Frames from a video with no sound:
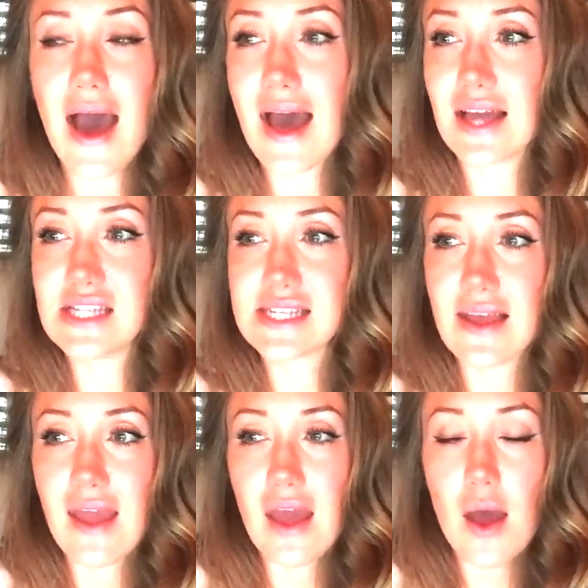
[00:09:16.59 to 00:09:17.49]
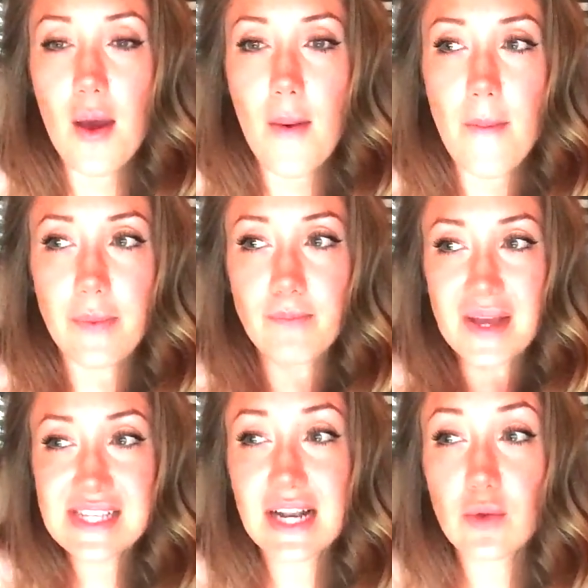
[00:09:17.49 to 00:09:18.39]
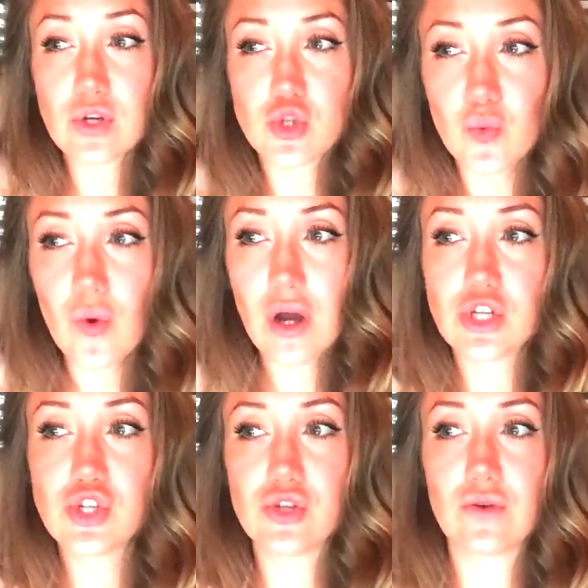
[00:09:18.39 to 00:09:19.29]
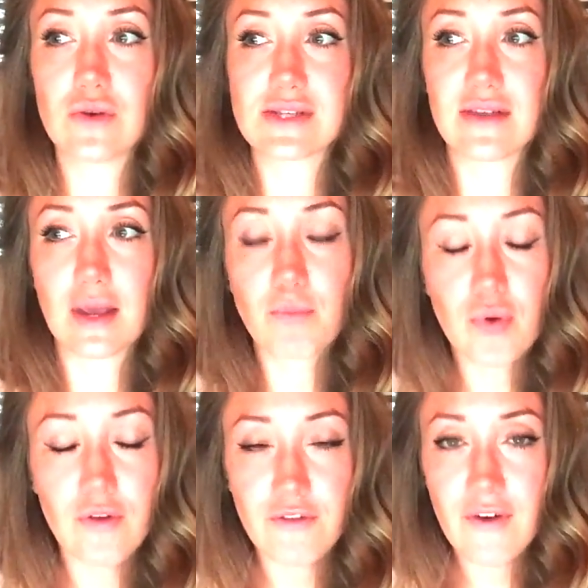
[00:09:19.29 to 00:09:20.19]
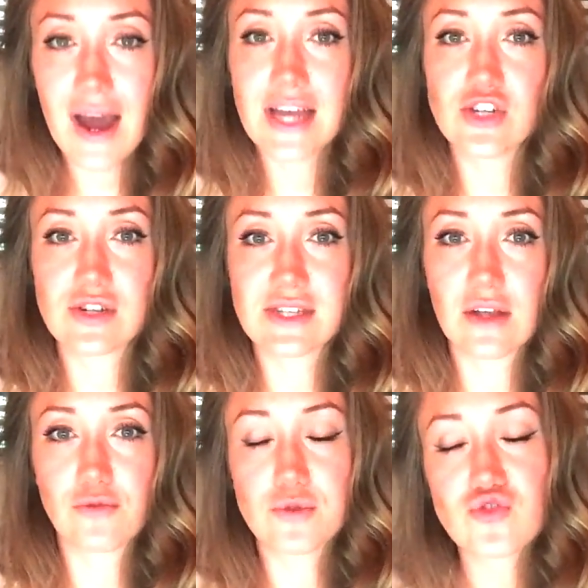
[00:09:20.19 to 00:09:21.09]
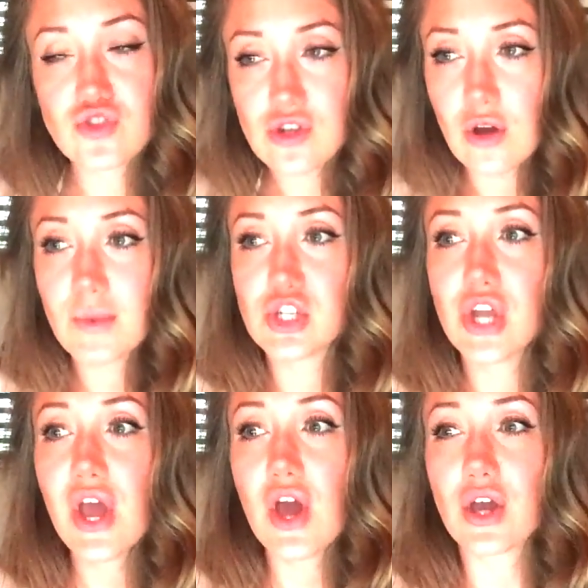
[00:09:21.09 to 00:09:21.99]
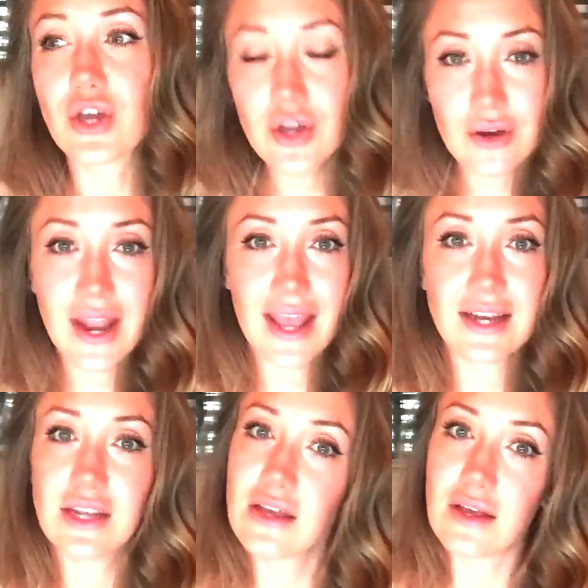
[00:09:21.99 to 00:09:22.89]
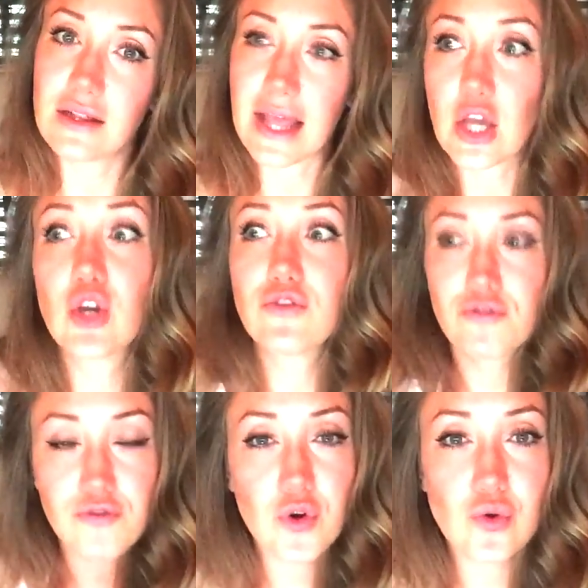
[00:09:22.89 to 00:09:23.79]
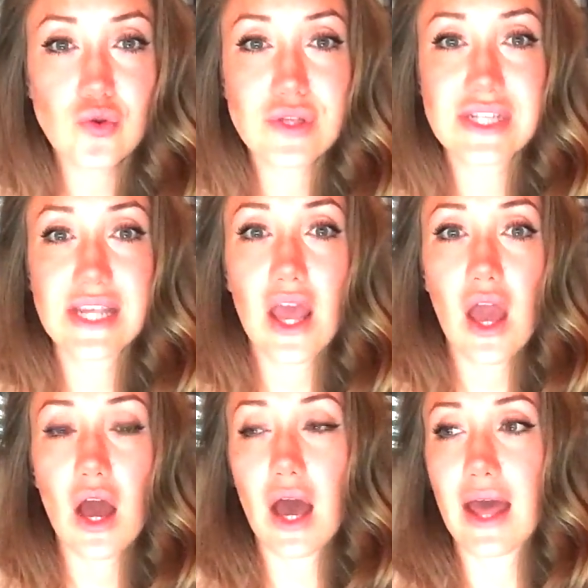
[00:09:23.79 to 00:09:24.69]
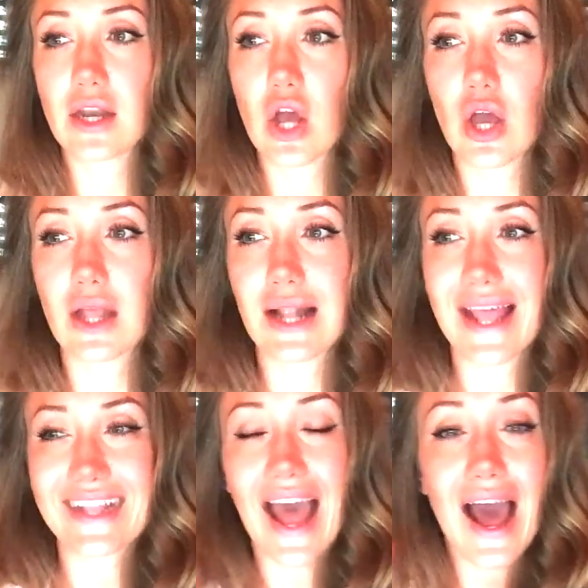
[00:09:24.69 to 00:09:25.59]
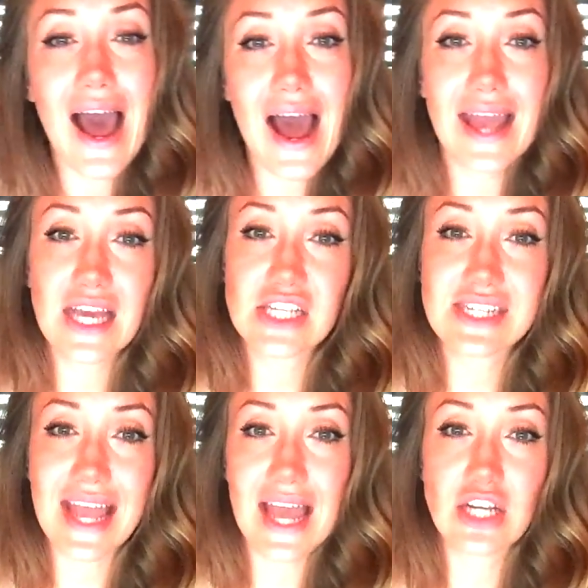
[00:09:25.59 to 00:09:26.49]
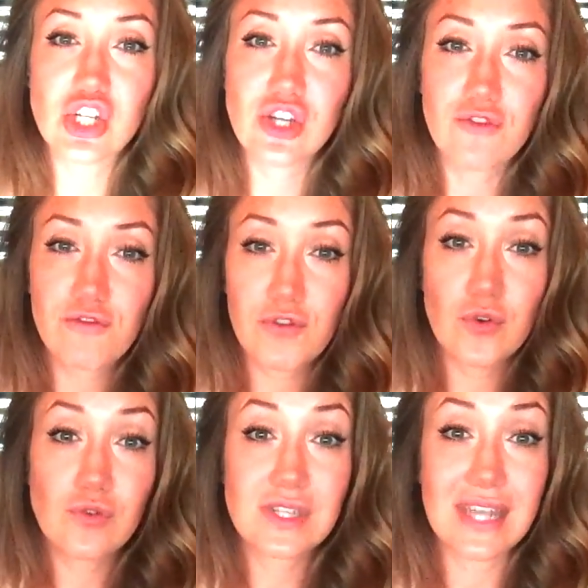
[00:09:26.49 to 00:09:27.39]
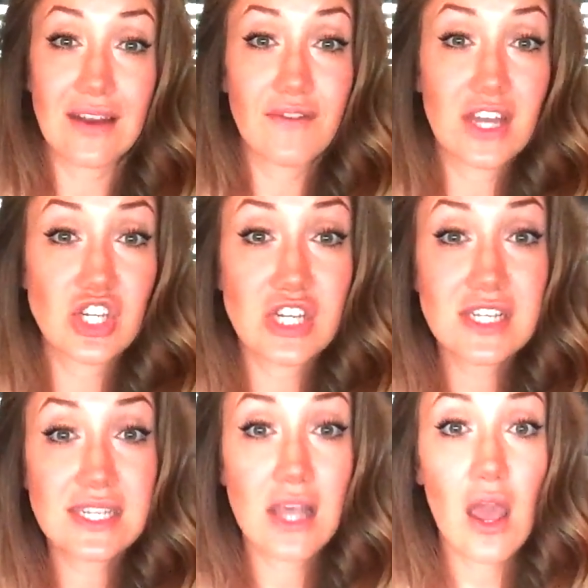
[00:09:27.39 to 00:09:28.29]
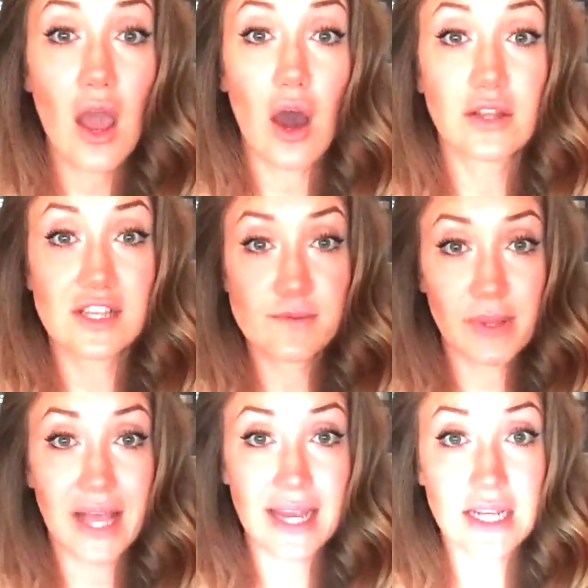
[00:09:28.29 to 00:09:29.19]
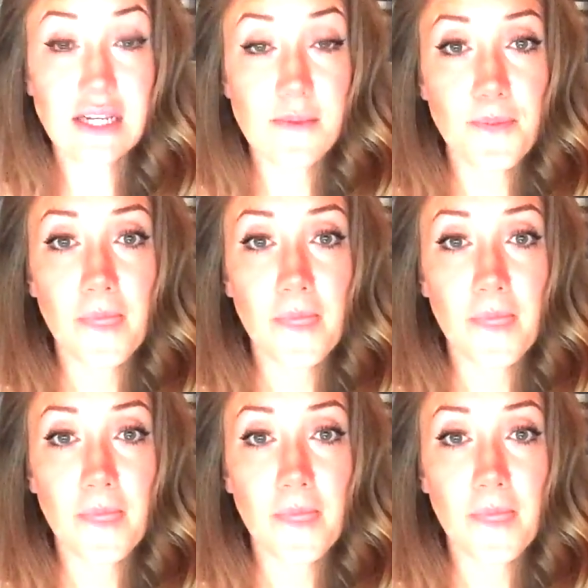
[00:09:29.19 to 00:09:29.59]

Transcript: and basically what you want to do is like provide yourself with so much good good fruits and like the highest energy fruits and veggies on this planet,